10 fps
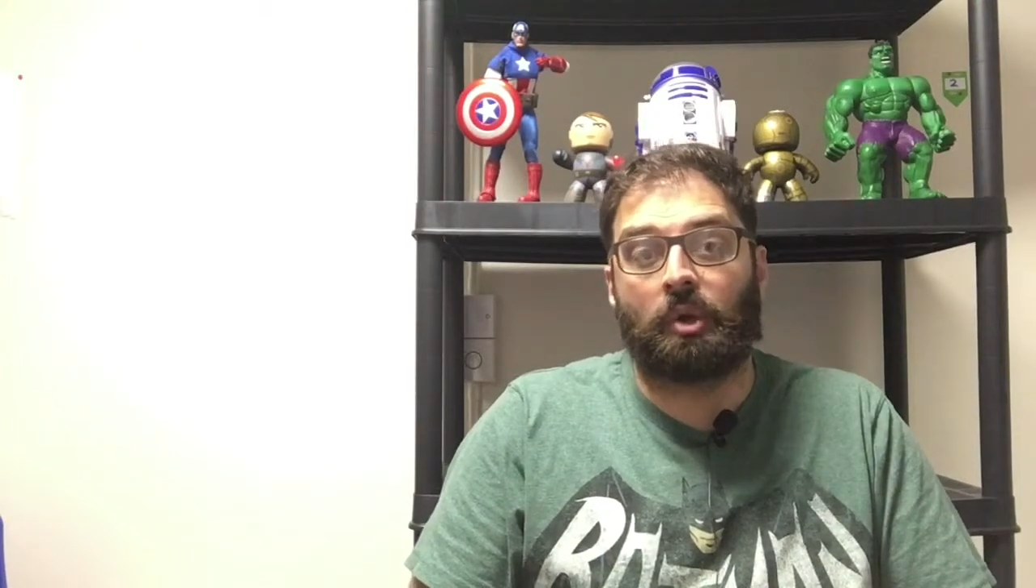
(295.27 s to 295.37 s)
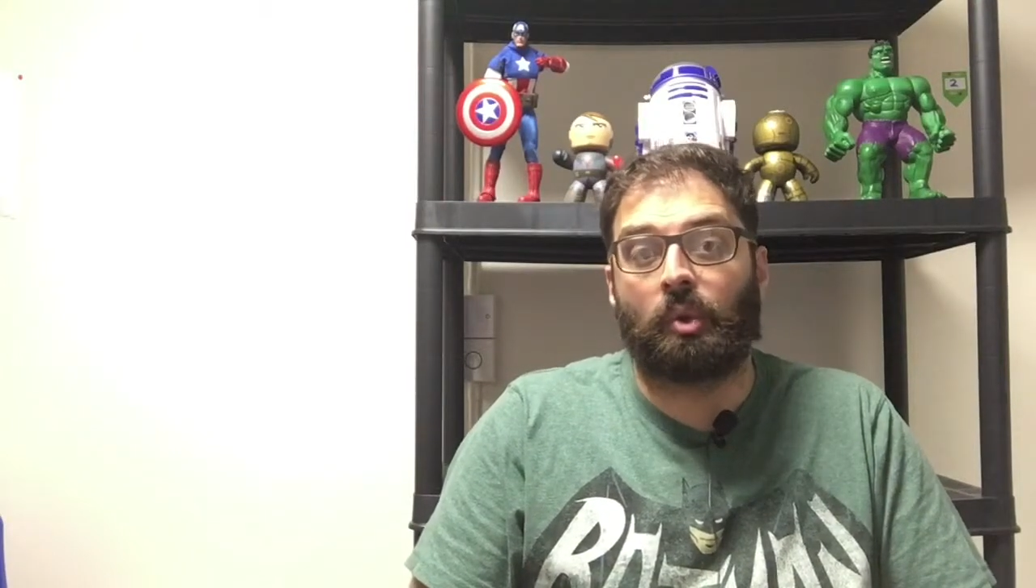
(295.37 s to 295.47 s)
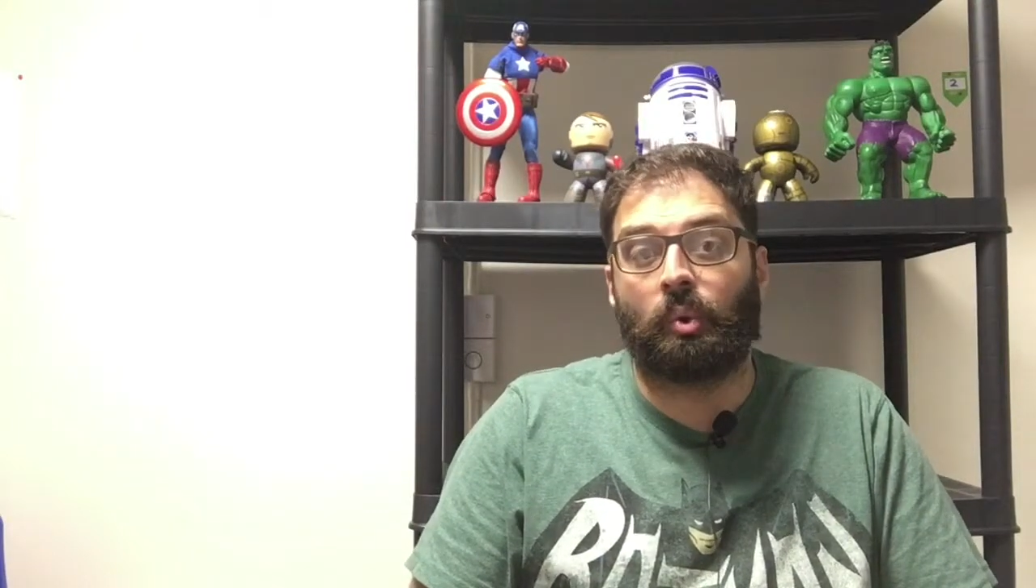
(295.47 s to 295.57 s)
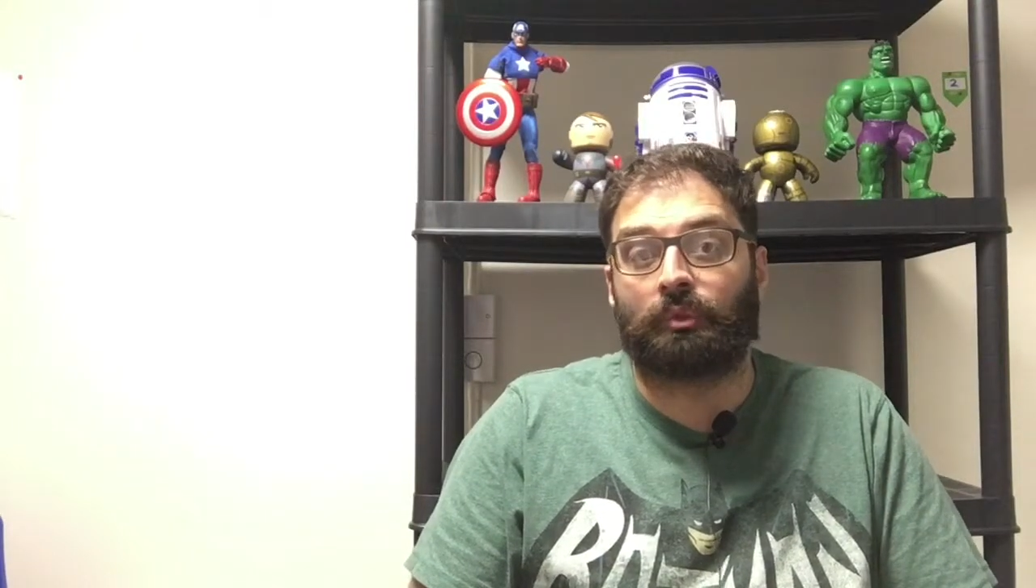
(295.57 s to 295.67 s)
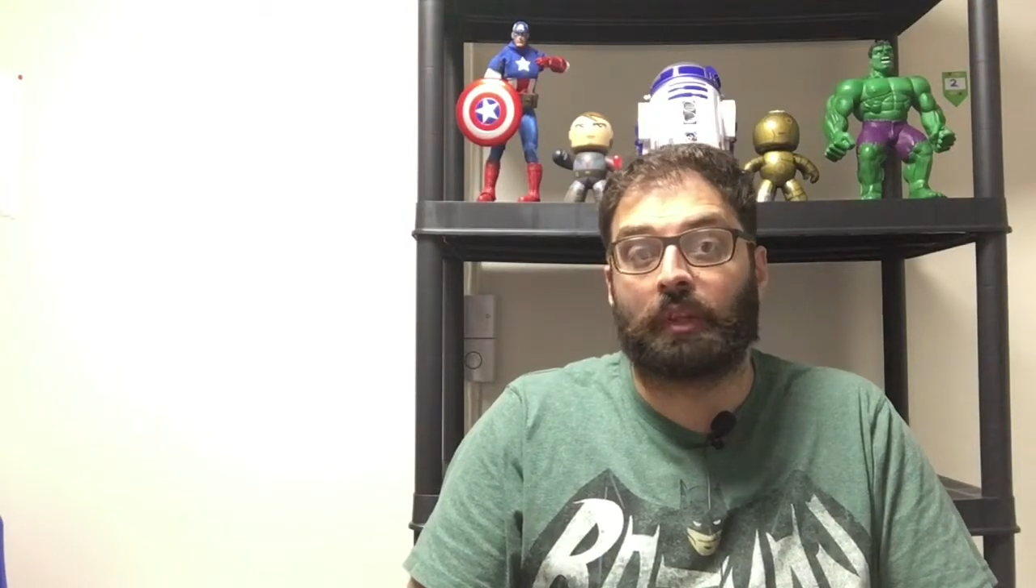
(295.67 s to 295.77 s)

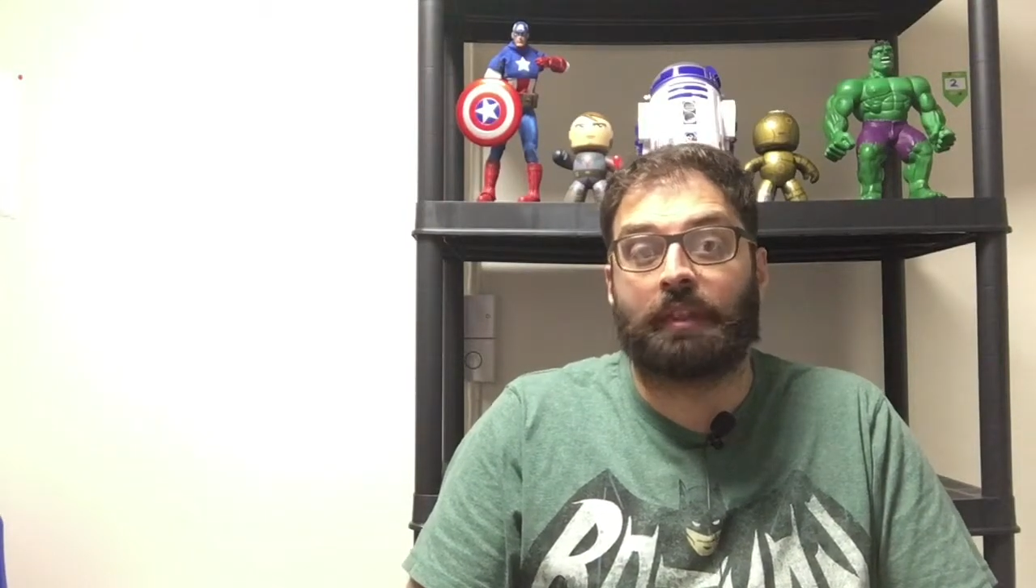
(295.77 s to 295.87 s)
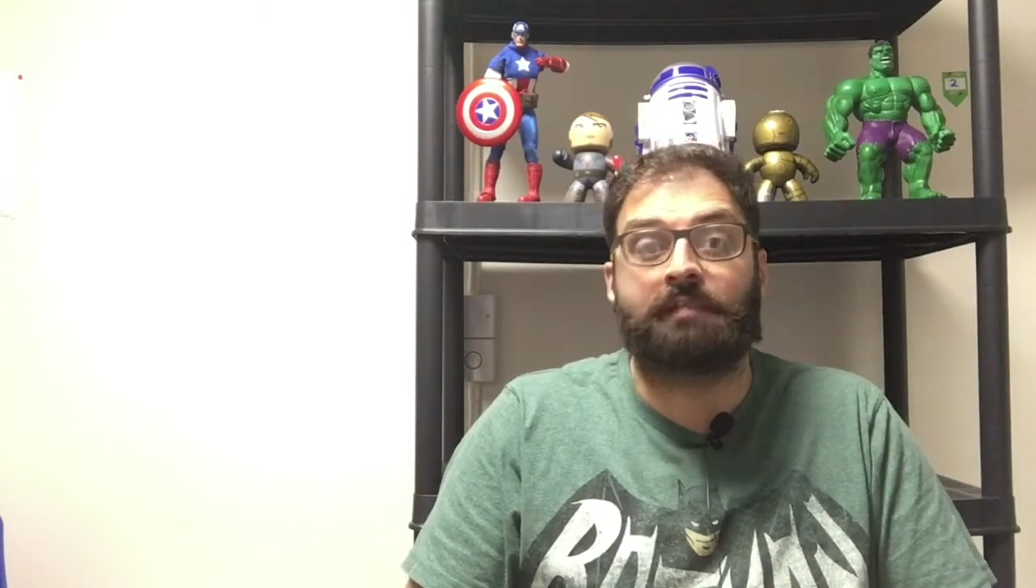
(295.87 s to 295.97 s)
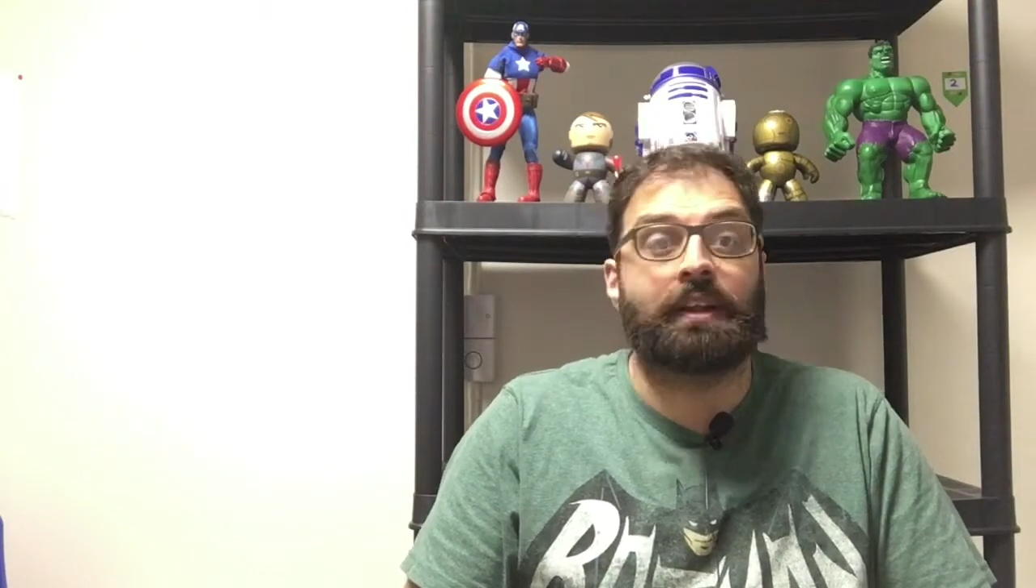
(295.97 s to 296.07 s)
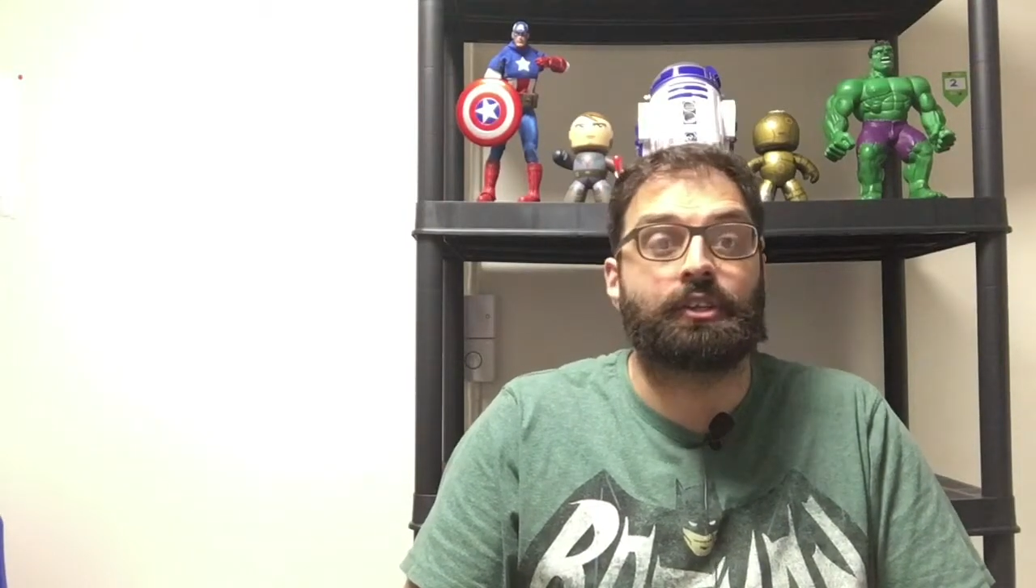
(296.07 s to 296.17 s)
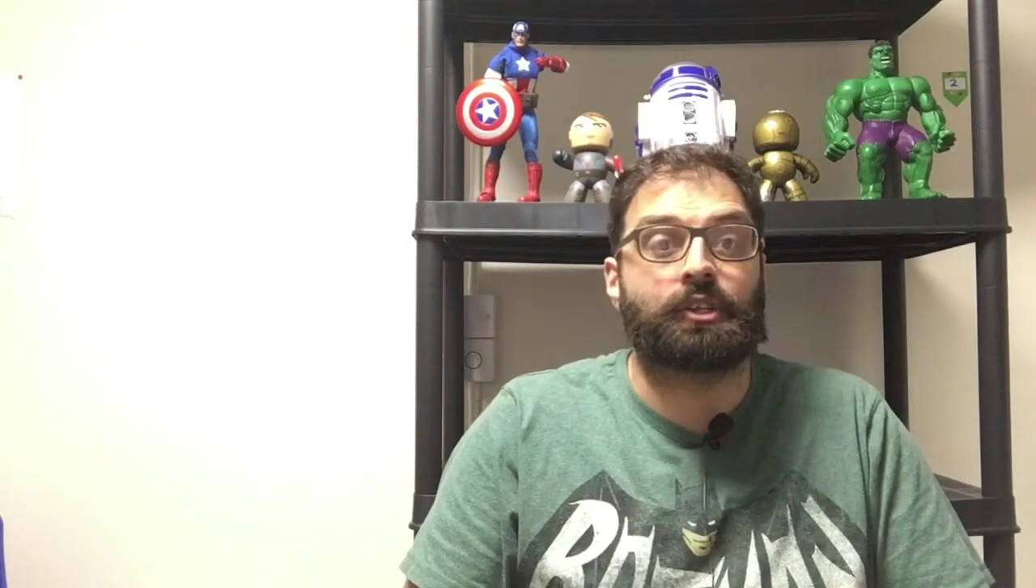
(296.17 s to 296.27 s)
called
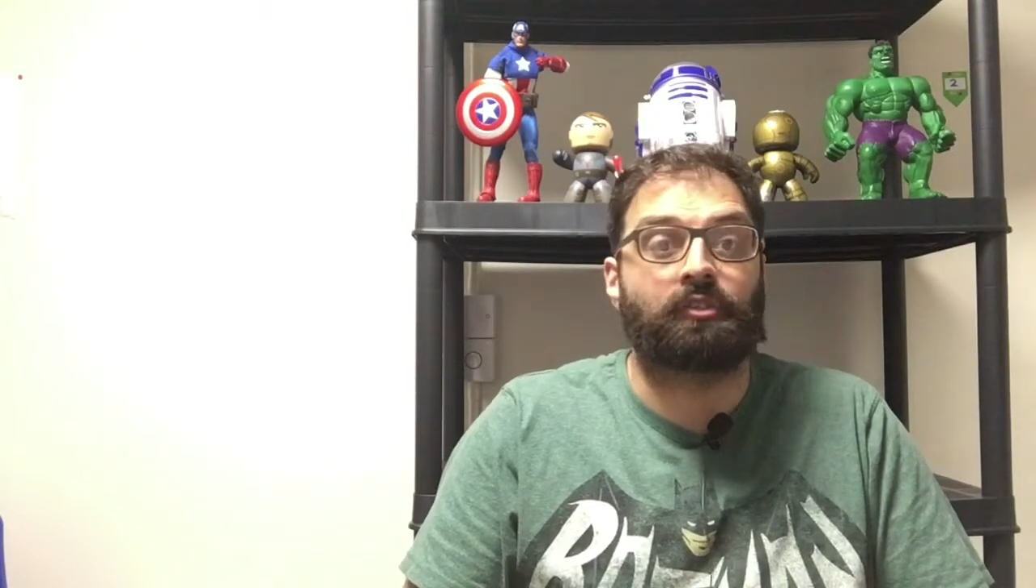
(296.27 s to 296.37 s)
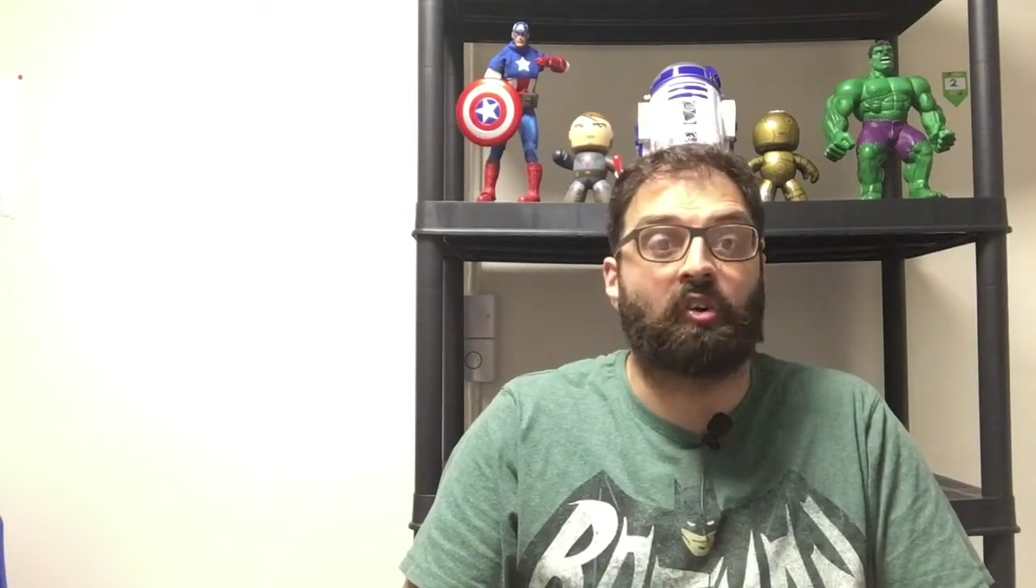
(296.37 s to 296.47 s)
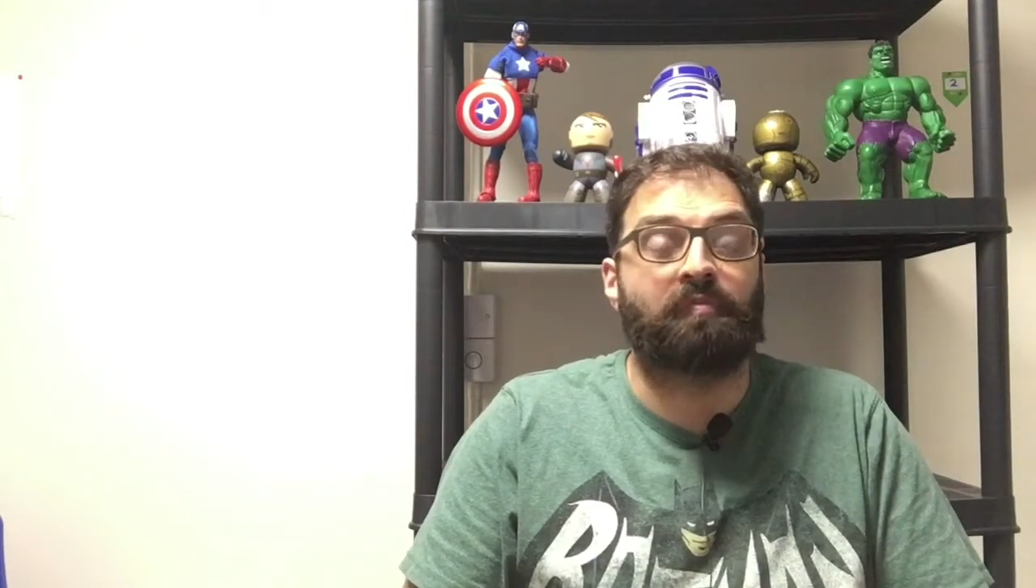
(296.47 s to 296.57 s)
The Adventures